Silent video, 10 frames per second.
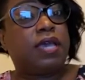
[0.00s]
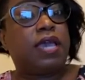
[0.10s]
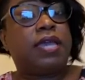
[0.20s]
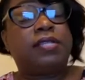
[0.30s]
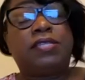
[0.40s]

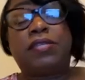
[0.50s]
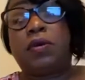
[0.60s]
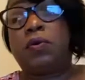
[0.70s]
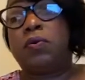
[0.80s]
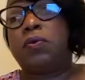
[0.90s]
And
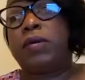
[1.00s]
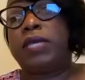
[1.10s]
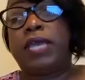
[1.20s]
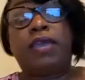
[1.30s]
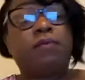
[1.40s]
so
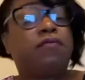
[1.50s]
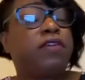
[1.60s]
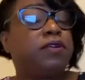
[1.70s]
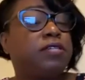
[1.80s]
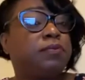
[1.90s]
he gave me
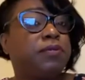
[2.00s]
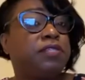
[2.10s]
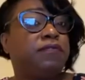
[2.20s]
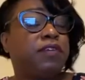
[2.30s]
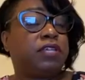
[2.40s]
very
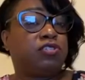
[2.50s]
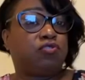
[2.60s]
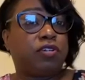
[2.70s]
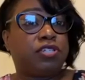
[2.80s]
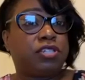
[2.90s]
specific
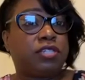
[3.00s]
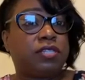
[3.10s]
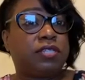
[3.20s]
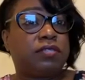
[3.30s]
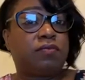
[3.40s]

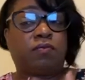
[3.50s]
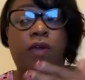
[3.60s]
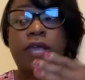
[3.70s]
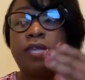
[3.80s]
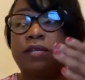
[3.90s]
instructions,
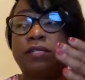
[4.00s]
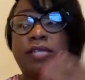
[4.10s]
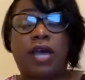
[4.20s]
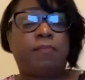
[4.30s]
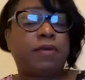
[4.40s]
write a
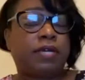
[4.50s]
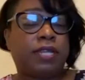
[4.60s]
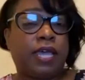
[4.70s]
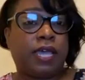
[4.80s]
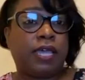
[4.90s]
topic a
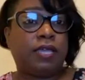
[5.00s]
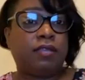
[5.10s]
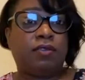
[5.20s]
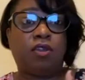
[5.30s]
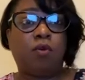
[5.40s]
day,
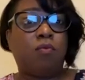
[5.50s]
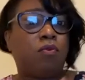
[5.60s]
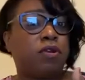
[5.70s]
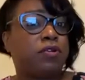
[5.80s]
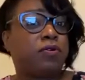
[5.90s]
no
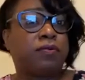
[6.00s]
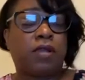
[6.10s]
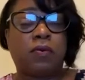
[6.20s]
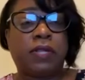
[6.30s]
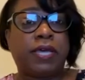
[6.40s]
more,
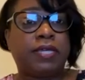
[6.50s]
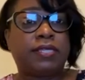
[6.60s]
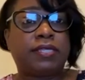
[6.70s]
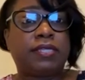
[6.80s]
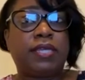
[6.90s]
no
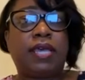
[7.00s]
less.